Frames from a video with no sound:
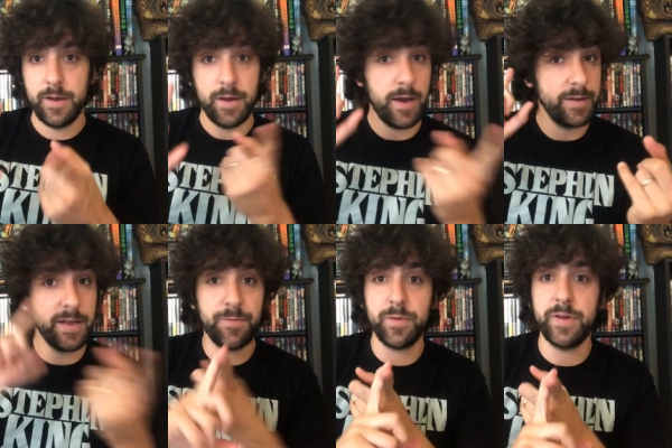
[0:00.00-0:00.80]
Uh,
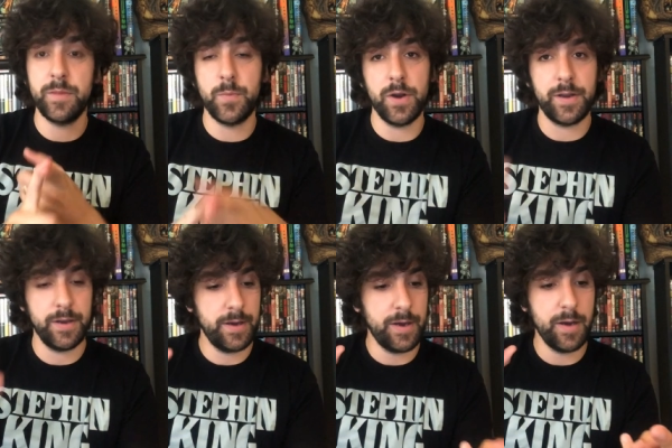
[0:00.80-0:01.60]
definitely read the book.
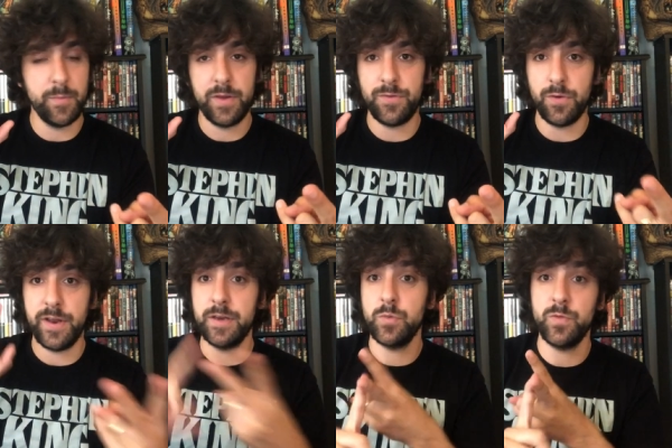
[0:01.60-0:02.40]
Um, if you're
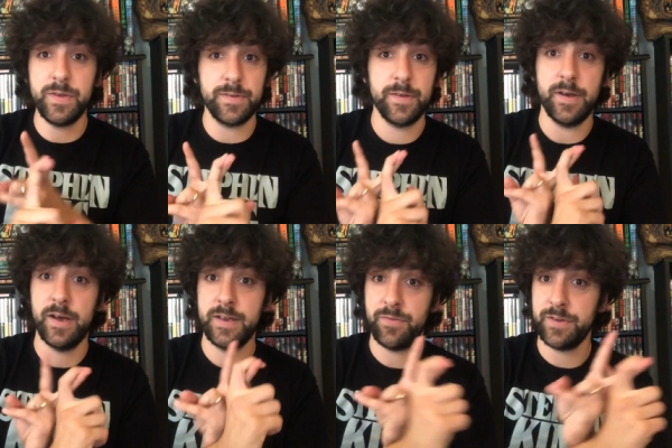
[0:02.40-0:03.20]
into movies, uh,
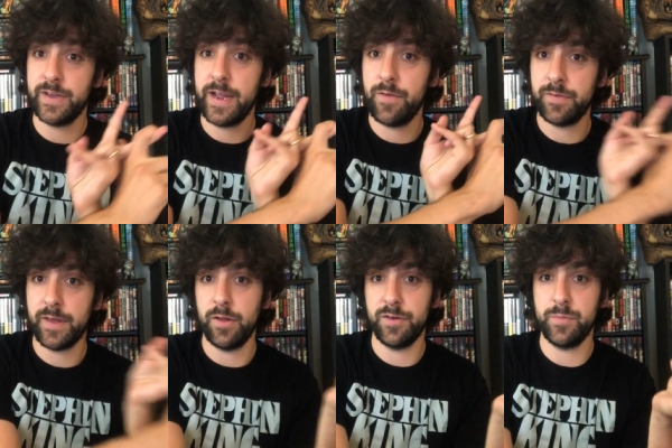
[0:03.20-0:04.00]
definitely check out The
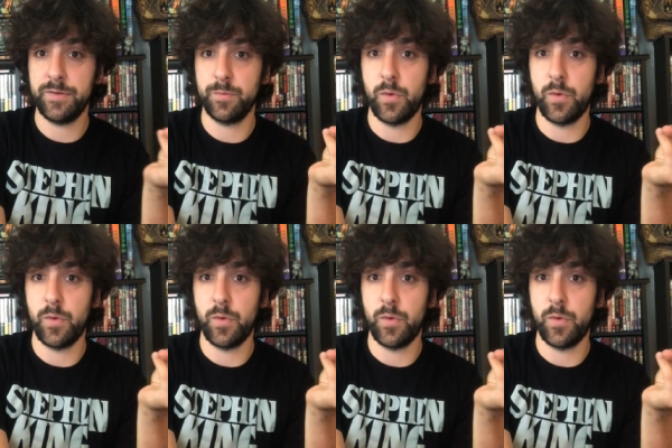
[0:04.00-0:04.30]
Skeleton of Mrs.